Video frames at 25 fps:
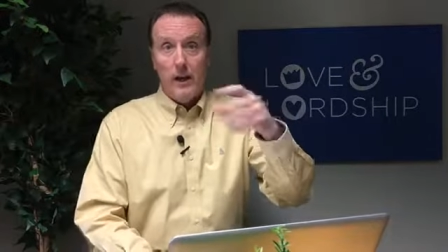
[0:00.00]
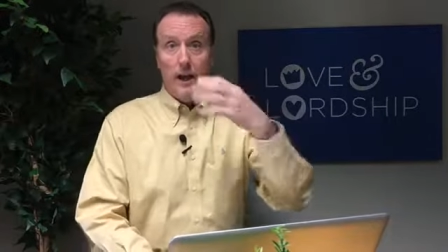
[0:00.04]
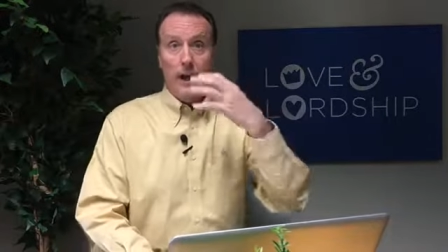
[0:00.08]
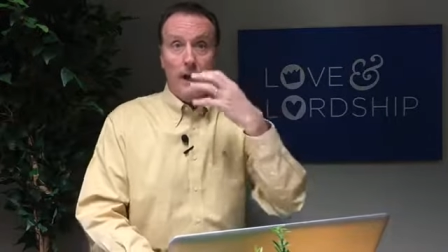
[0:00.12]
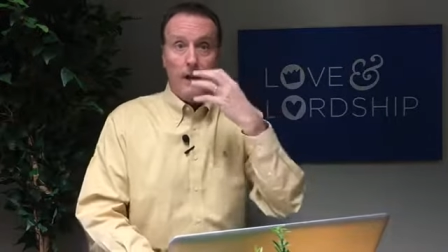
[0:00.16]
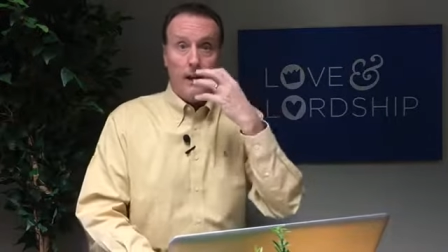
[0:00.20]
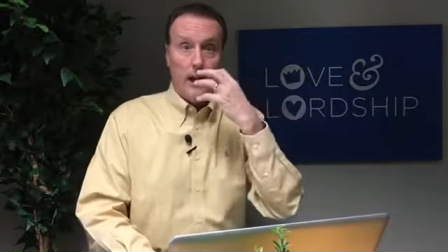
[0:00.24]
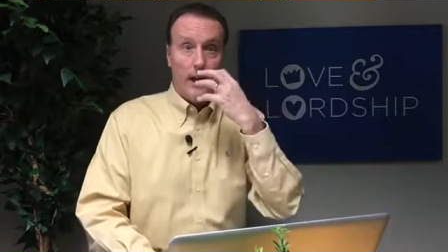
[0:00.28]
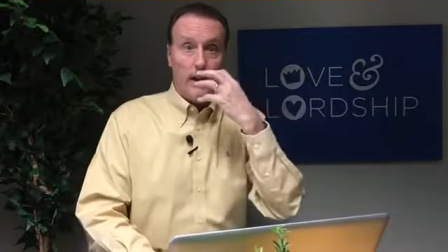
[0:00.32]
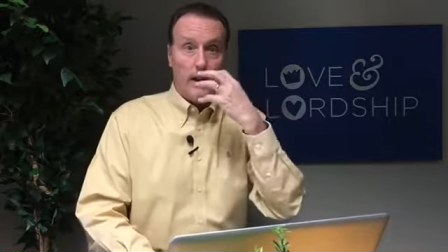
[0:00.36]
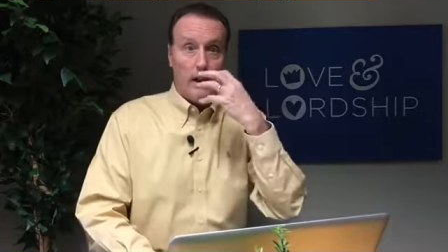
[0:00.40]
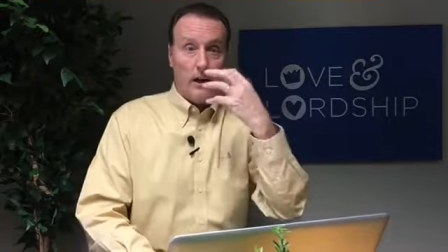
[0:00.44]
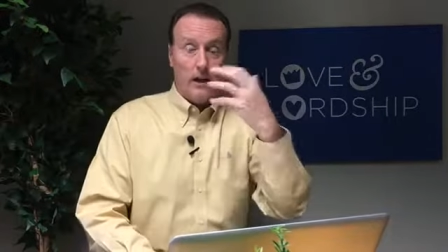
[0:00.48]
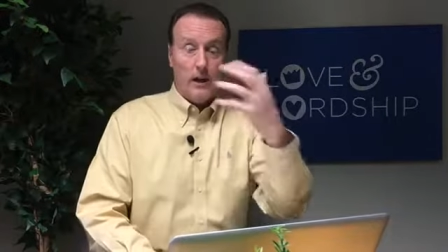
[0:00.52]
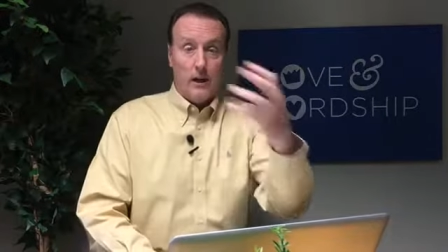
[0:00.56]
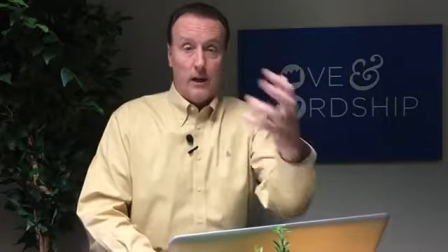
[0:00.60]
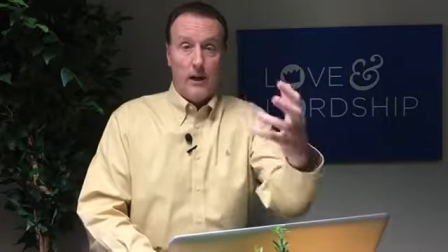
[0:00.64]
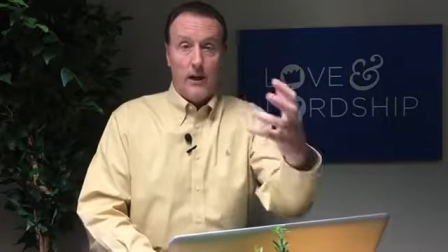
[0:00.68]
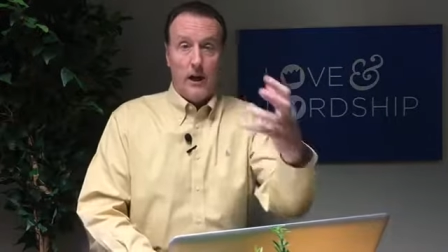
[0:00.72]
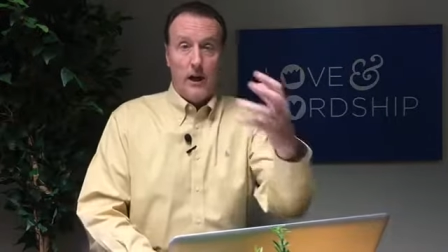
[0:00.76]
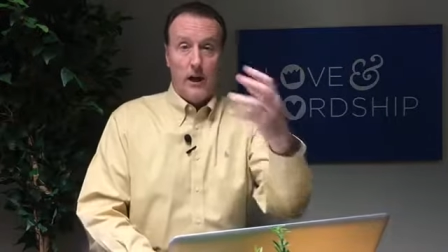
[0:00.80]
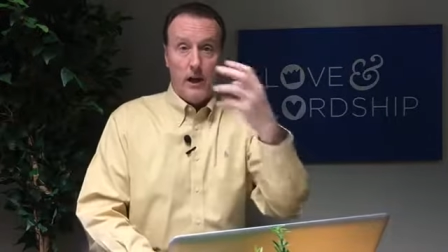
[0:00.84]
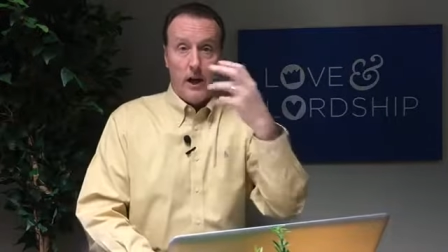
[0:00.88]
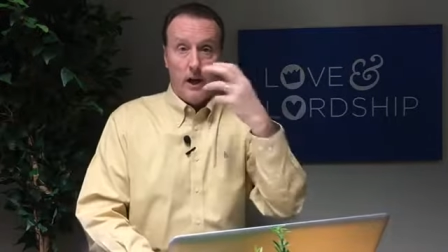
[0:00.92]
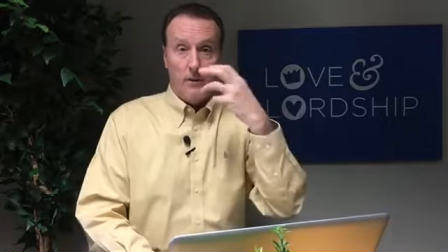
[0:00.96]
And like a,
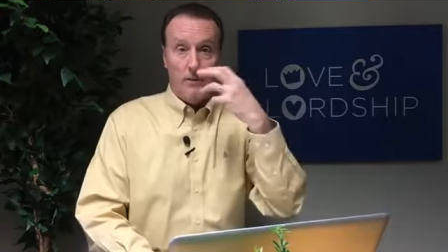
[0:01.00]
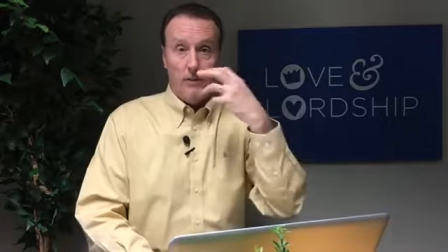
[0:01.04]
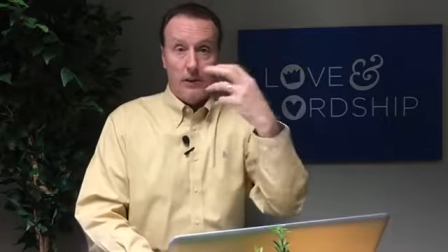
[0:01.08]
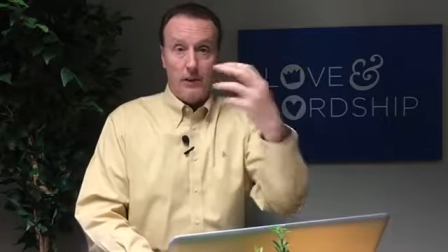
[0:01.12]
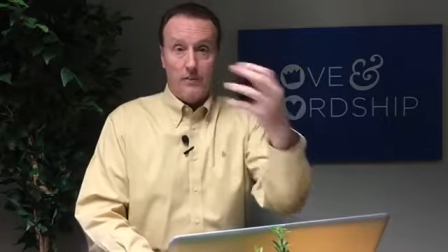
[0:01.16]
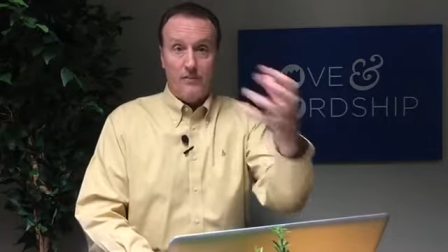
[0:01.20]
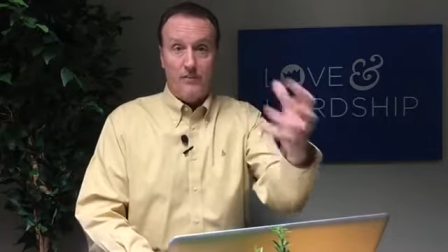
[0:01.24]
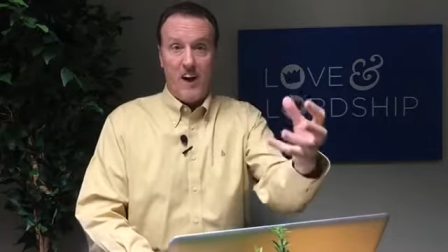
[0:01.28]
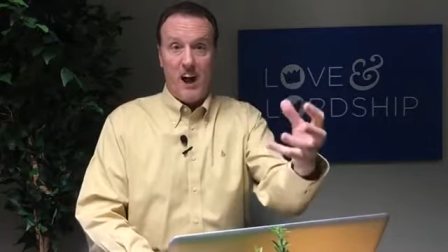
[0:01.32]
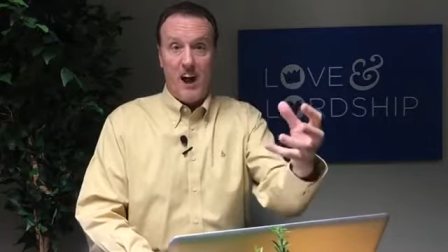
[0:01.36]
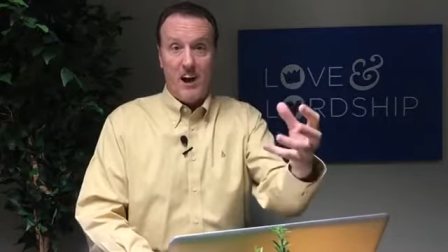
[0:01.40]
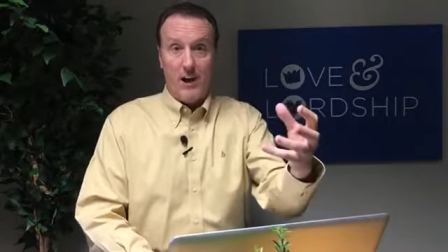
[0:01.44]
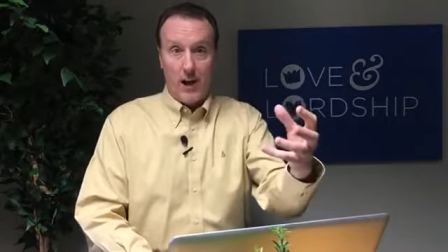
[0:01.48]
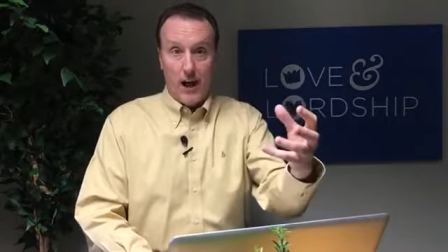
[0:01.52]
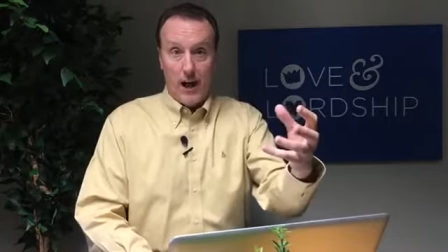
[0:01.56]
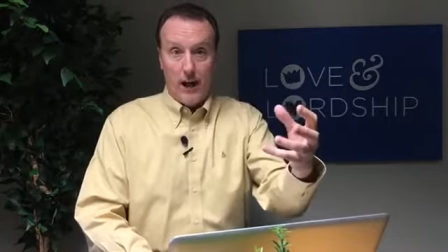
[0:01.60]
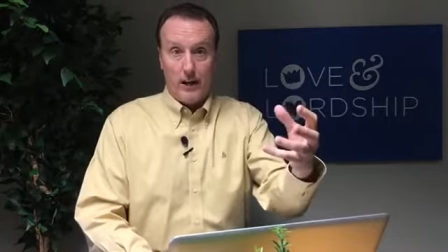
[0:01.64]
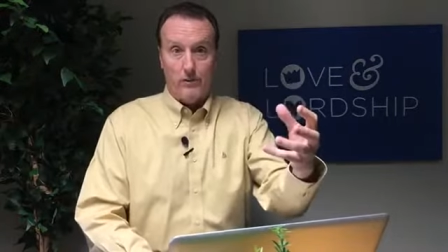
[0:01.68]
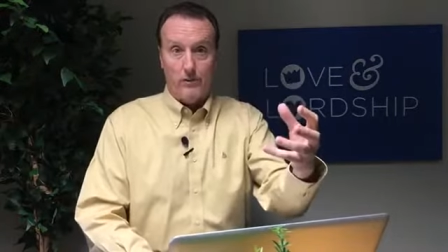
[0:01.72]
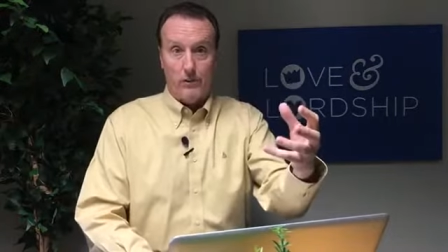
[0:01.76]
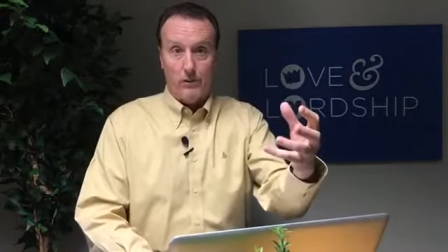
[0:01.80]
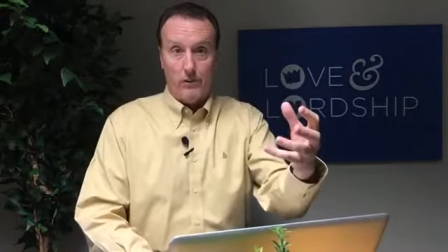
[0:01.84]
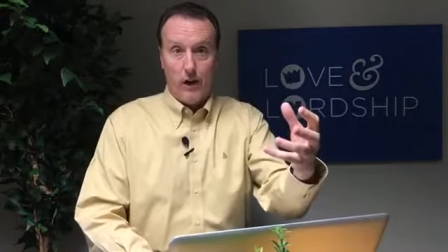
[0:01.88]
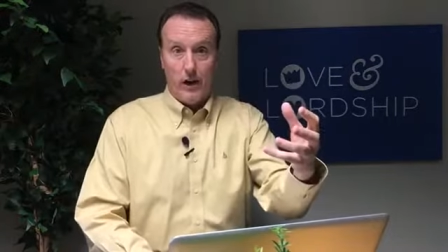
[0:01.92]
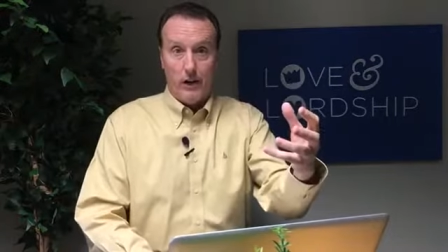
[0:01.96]
a heavenly fire
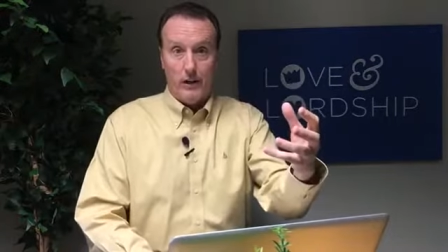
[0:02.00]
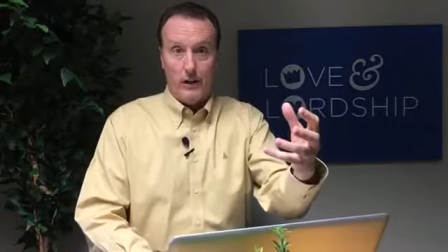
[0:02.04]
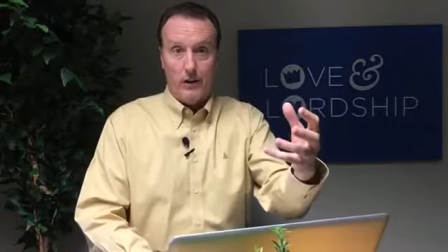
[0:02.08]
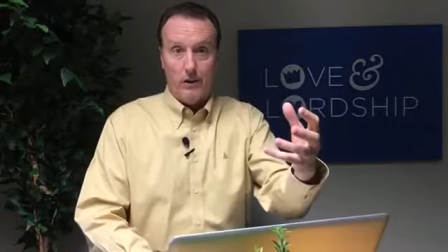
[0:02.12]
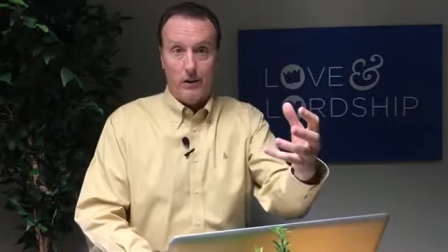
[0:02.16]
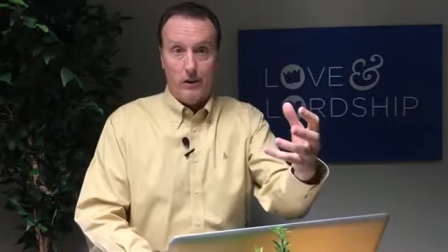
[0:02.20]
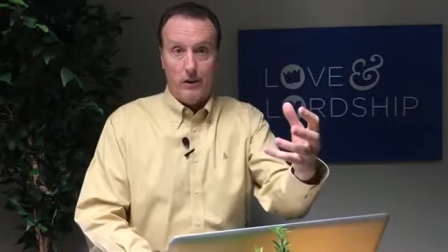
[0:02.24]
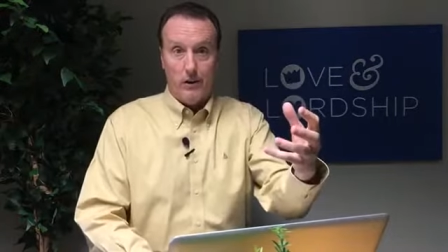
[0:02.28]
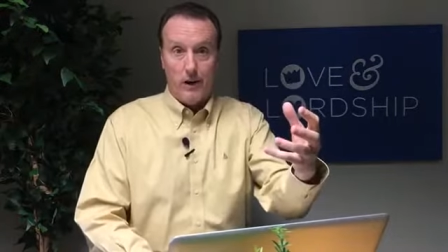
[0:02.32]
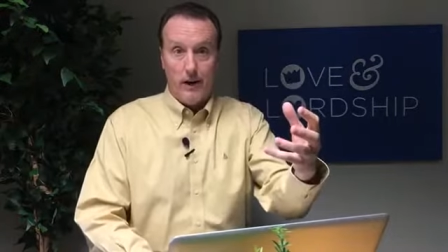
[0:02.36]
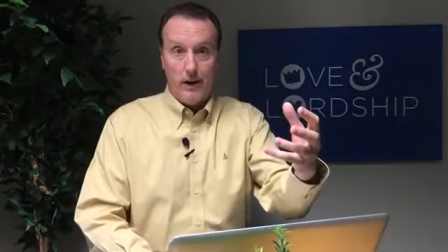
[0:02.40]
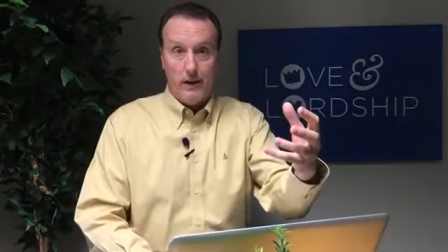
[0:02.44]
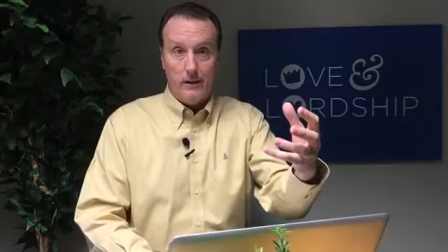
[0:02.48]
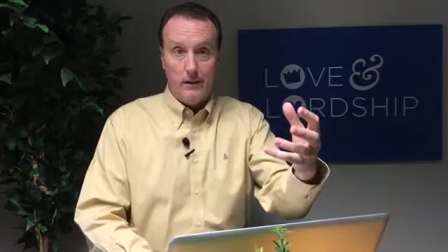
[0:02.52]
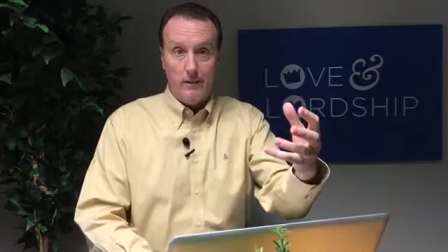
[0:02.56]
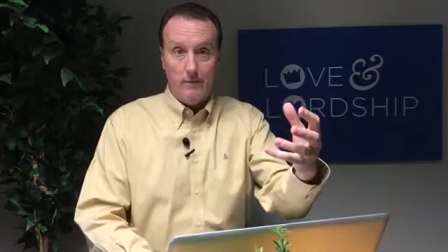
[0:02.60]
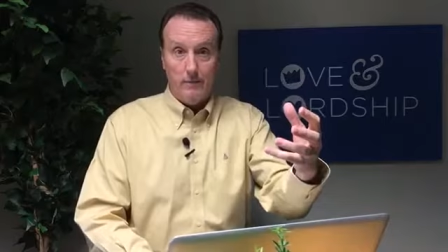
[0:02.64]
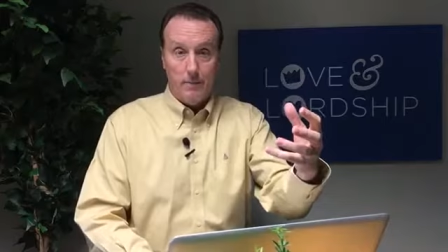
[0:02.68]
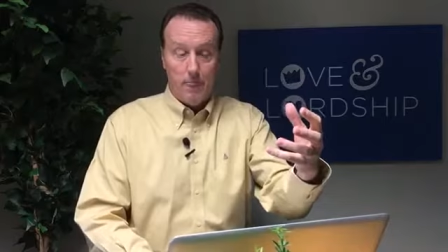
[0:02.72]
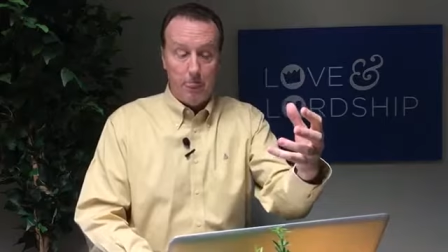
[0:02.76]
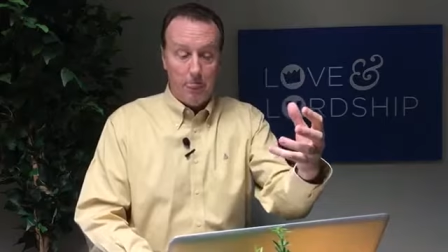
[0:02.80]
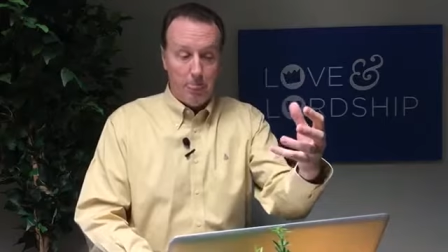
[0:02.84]
hydrant right here, all right?